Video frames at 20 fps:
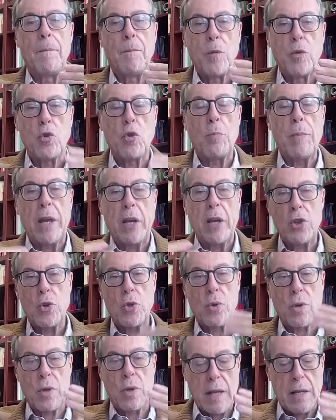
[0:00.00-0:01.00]
to
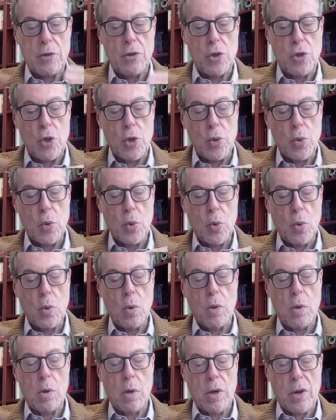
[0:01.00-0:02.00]
make sure that
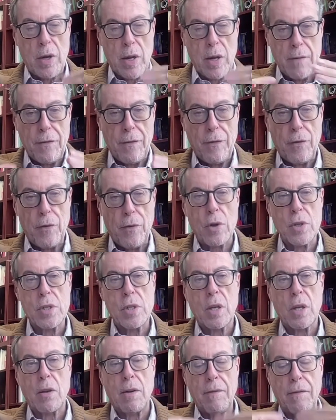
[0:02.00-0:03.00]
you
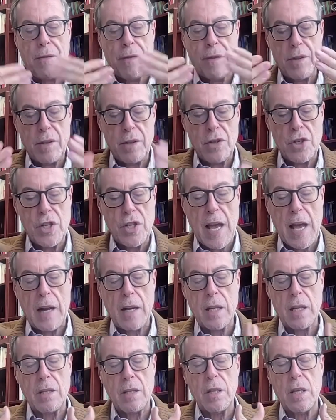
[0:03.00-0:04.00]
reinforce the
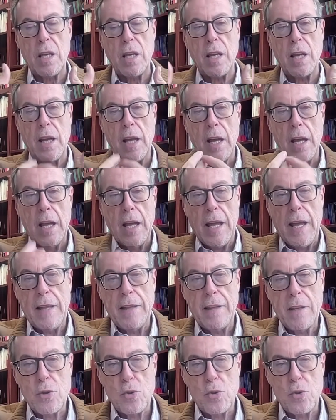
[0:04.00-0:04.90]
confidentiality